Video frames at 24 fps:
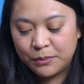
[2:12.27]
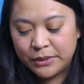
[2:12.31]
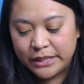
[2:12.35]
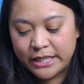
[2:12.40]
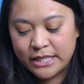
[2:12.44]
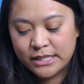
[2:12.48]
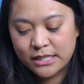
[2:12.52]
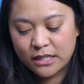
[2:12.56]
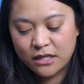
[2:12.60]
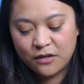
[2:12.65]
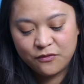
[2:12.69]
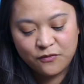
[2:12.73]

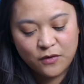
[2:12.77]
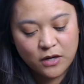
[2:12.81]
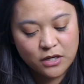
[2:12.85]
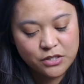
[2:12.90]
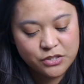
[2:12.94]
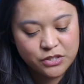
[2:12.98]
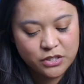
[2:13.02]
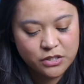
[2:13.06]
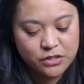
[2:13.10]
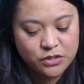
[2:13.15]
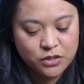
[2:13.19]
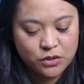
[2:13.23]
Please add a
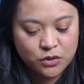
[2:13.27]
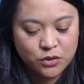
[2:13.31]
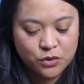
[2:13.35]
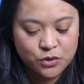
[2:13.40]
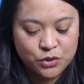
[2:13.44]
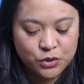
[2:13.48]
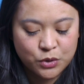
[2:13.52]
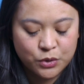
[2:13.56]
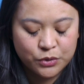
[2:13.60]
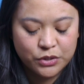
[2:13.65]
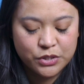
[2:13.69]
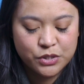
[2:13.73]
function to
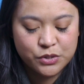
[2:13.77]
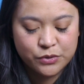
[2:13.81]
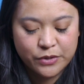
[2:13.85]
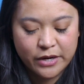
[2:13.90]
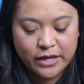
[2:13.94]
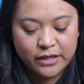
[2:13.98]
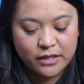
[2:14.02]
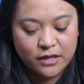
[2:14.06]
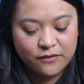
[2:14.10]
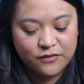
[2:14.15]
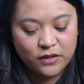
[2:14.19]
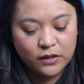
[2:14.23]
control the
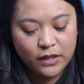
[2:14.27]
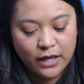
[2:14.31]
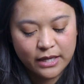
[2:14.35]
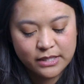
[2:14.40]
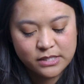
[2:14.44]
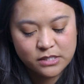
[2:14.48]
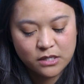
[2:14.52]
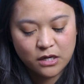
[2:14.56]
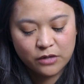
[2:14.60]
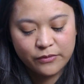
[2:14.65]
strength of the LUTs.